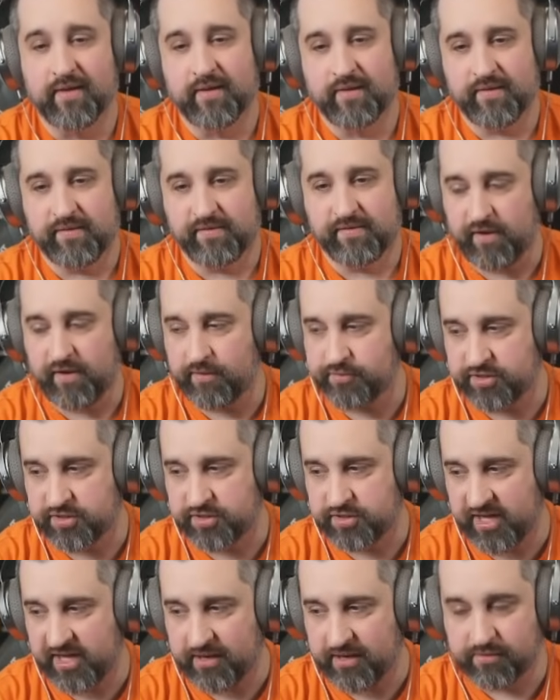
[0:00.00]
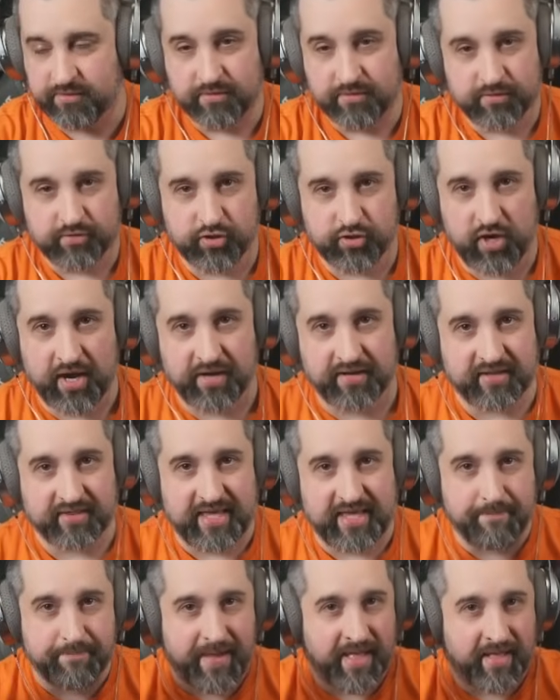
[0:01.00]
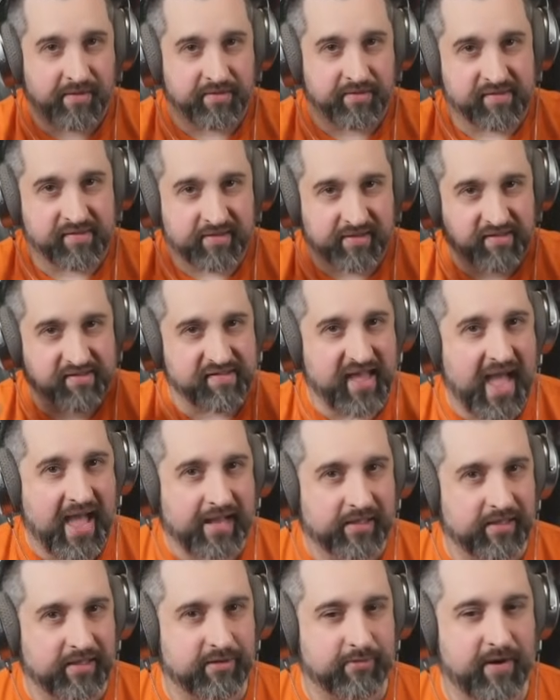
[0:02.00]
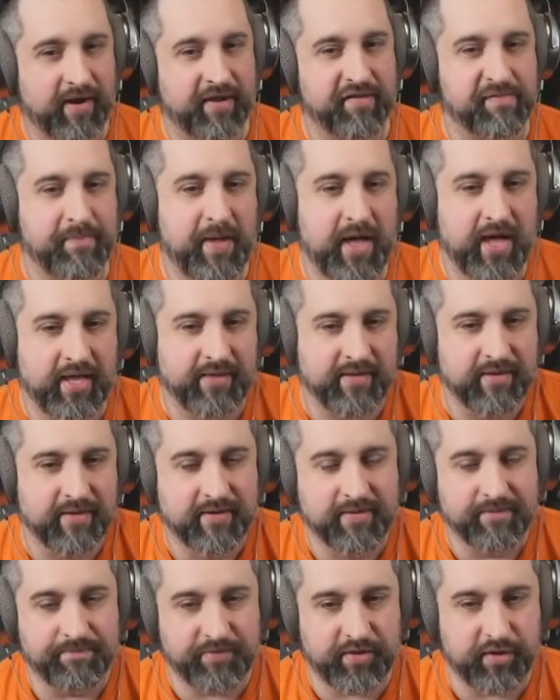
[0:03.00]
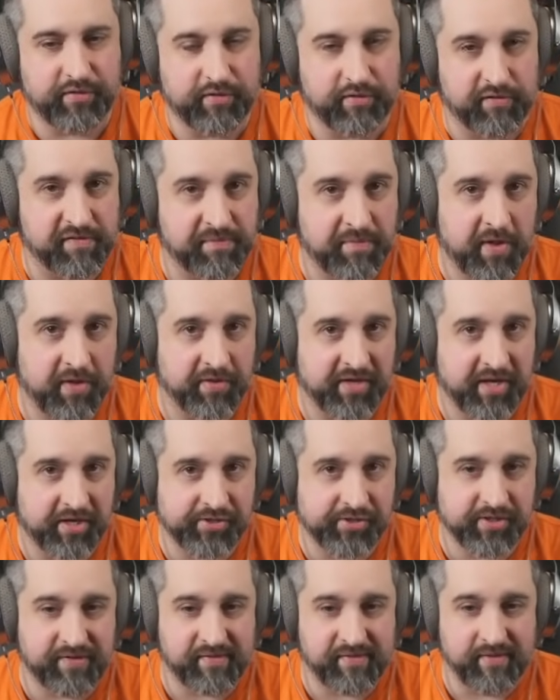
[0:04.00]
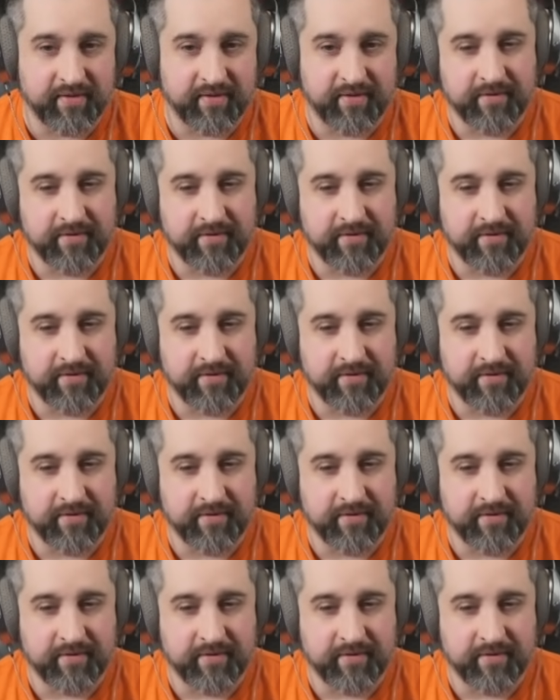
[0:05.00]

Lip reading: So just, again, trying to get that balance in exactly the right spot. You do small nudges.